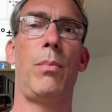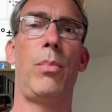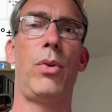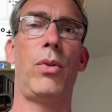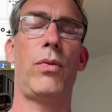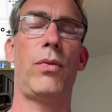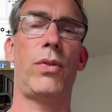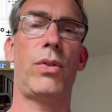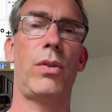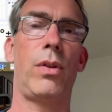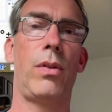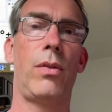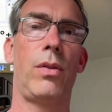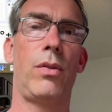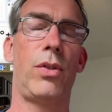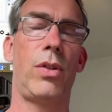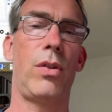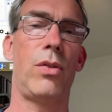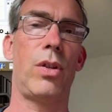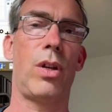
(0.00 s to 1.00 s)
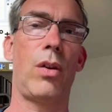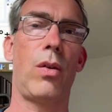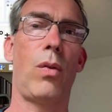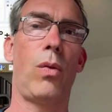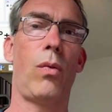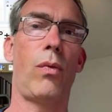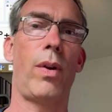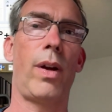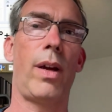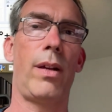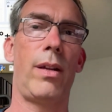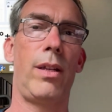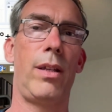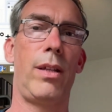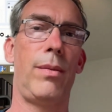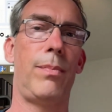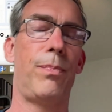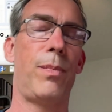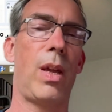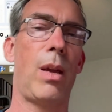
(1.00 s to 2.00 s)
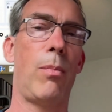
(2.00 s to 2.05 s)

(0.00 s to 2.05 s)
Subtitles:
but since I already